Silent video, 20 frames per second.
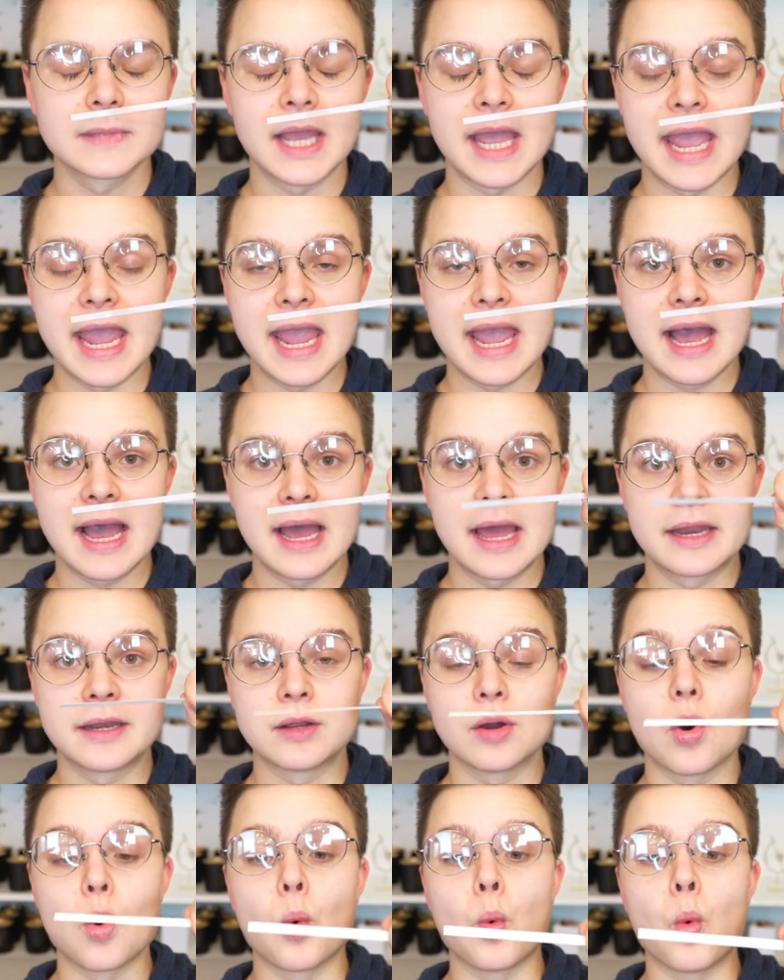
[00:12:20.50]
And
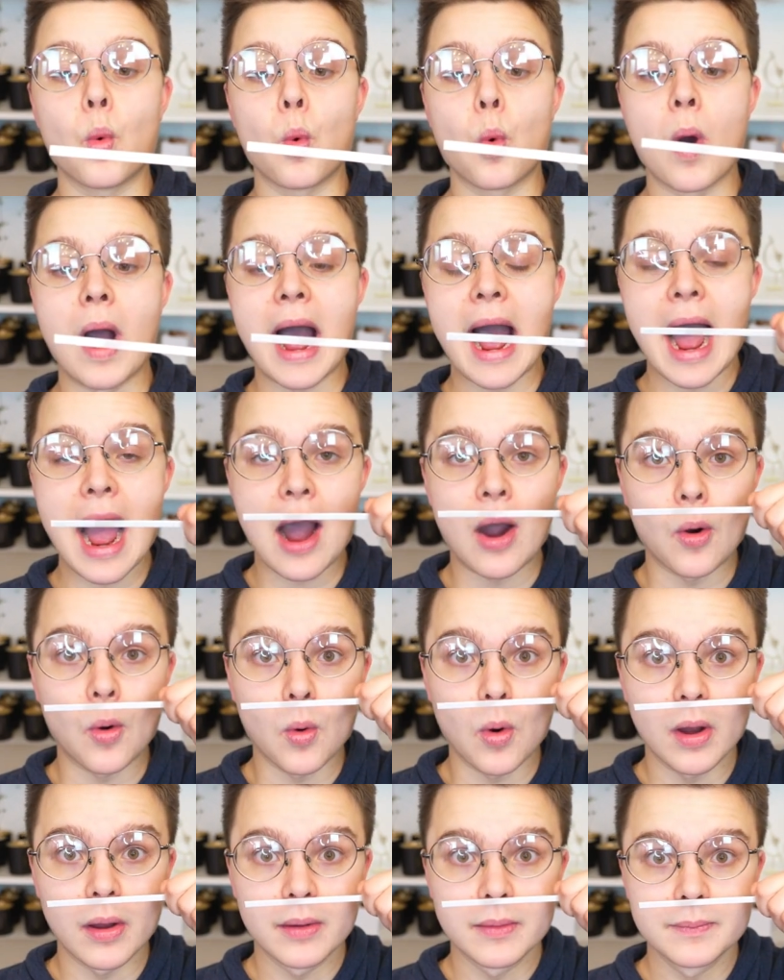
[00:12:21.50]

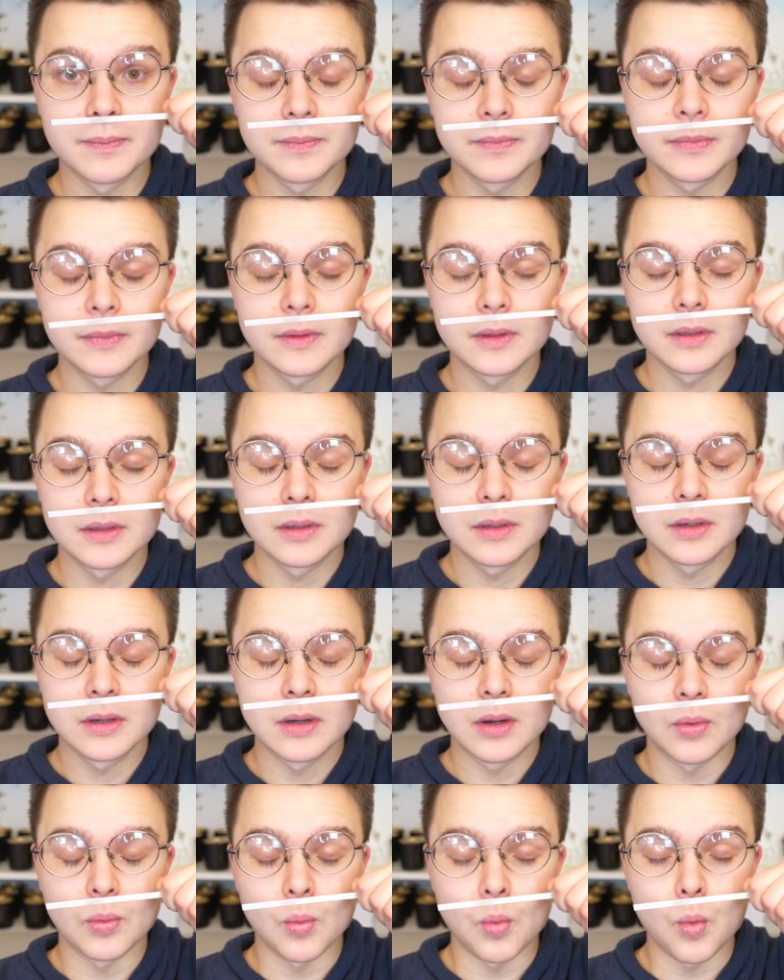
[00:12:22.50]
wow.
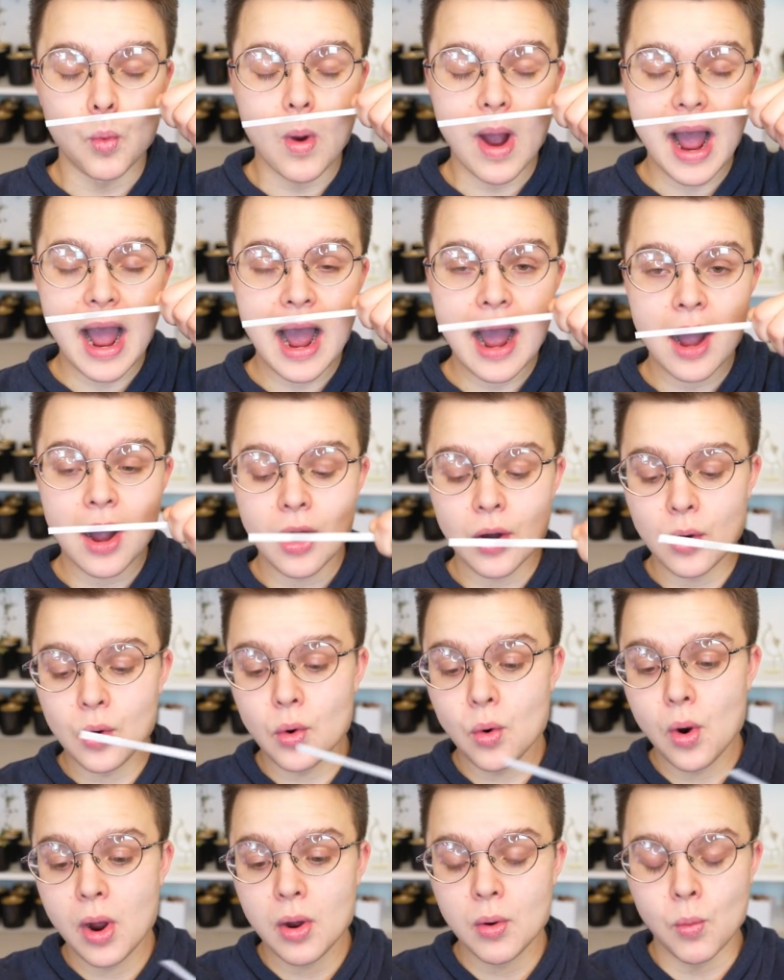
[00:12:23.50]

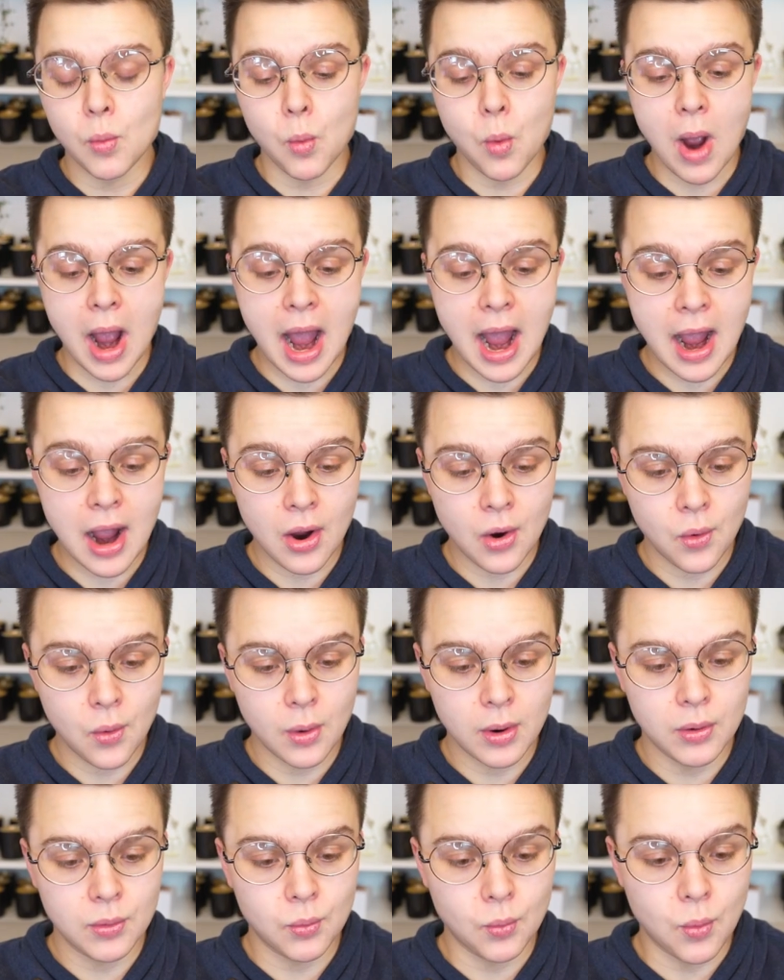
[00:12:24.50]
Wow,
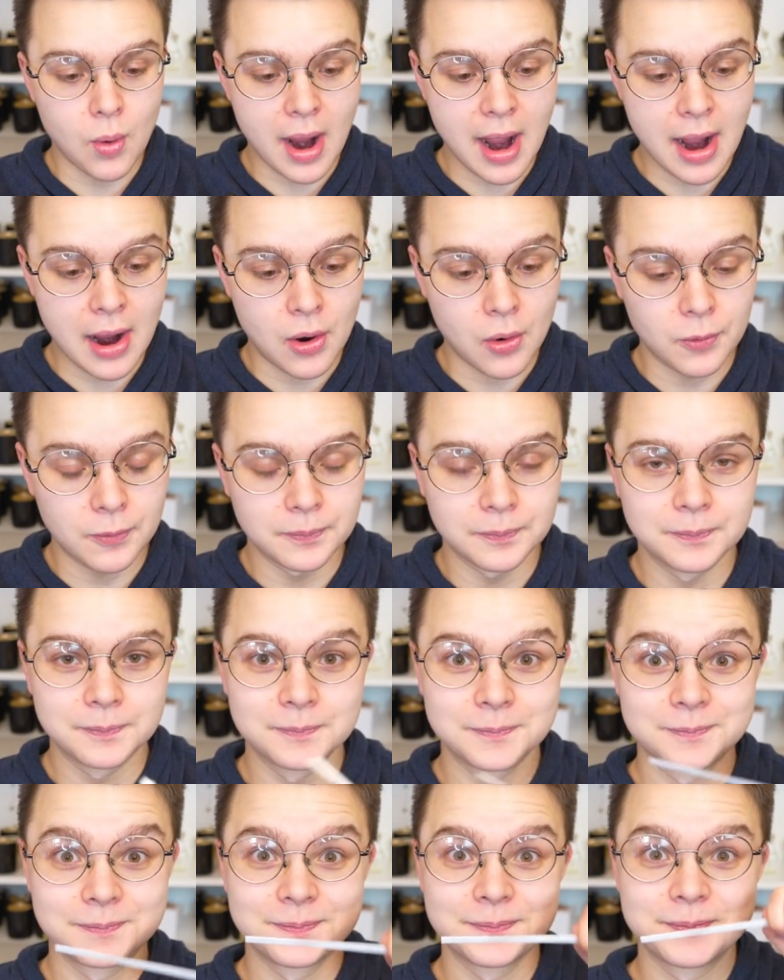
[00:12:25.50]
wow, wow.
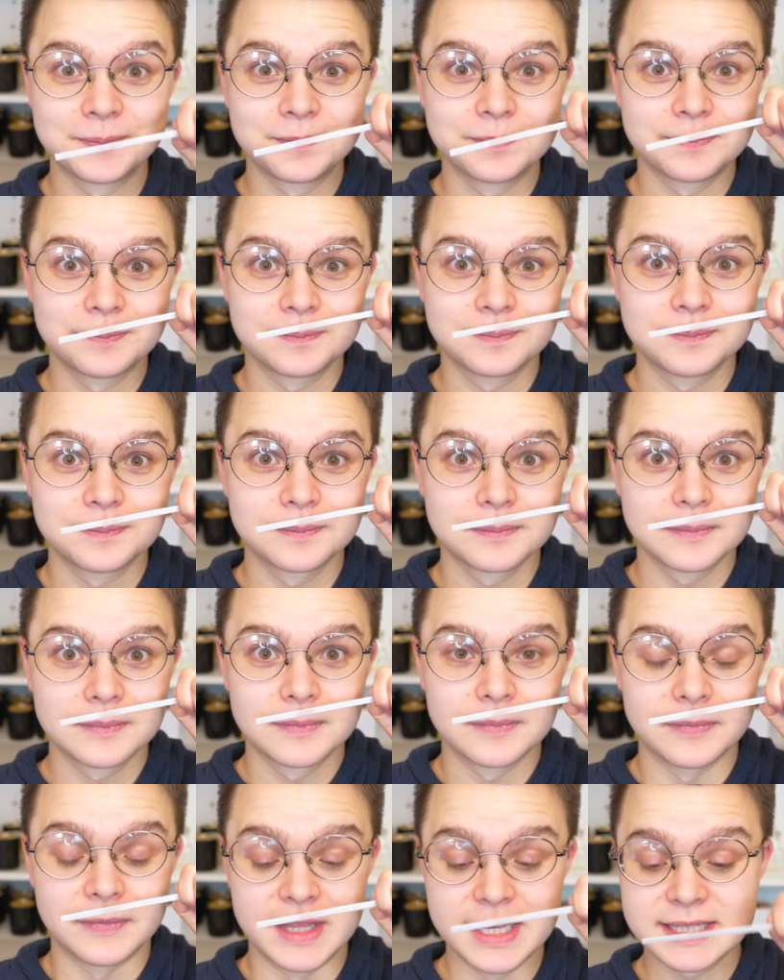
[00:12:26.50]

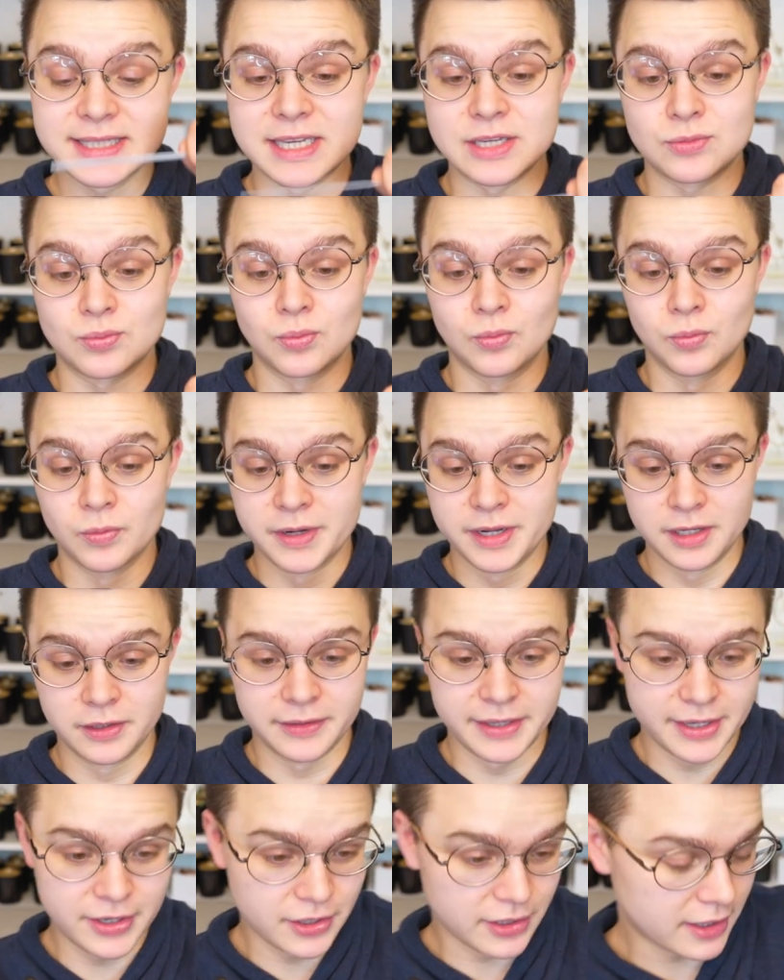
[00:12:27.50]
This is
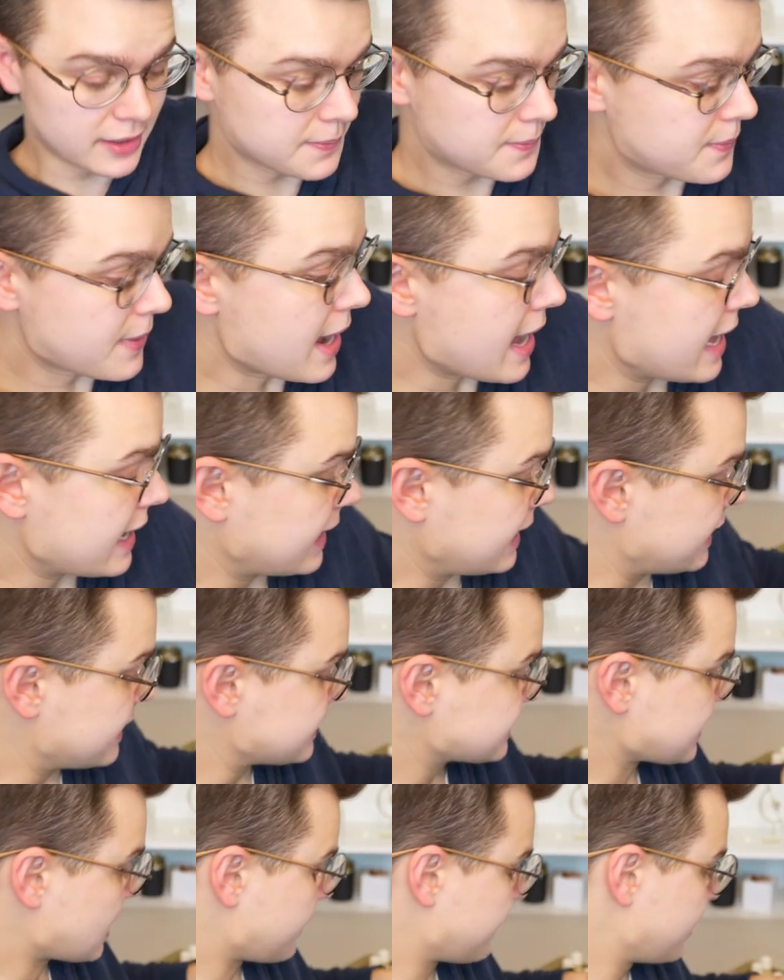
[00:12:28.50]
really good, but it
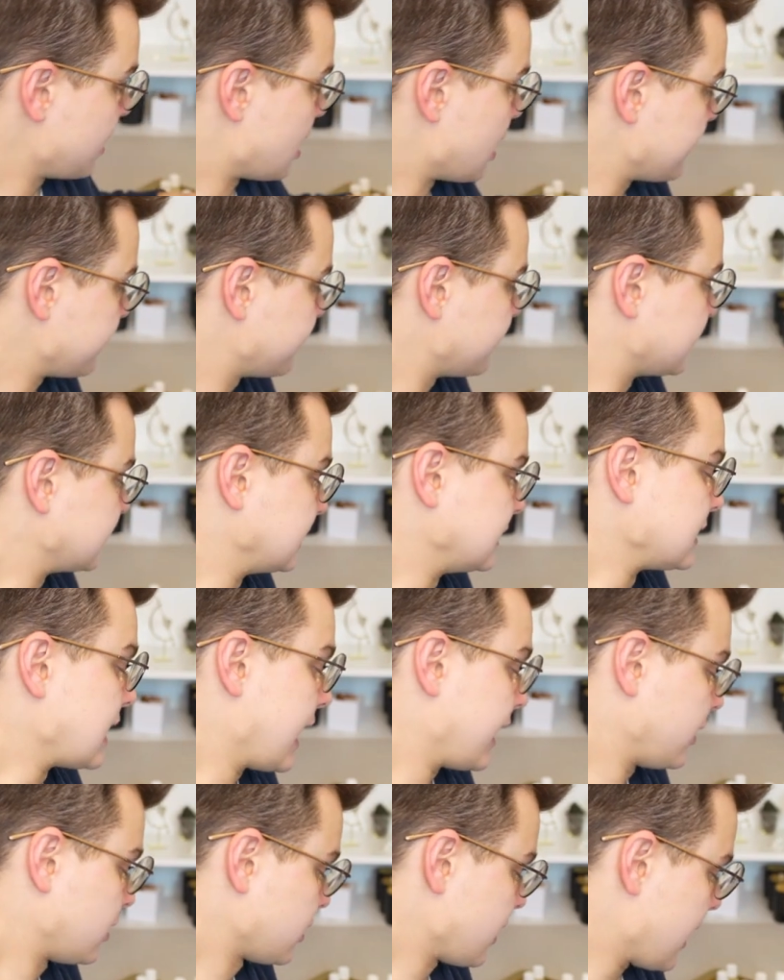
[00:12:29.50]
is coming off
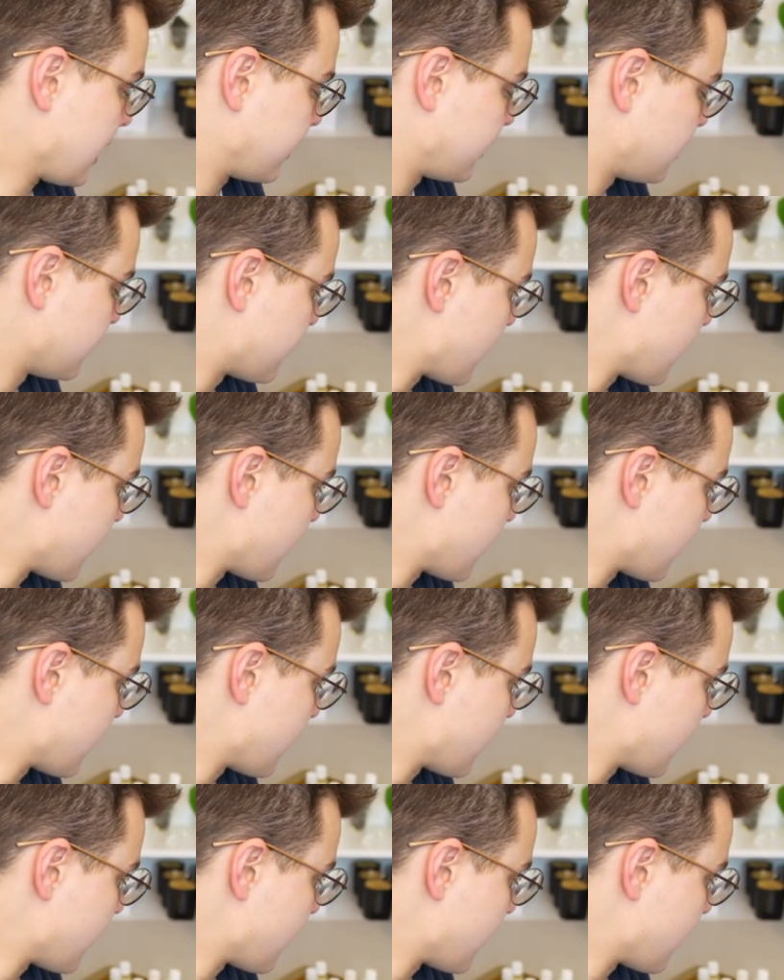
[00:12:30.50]
lighter out of the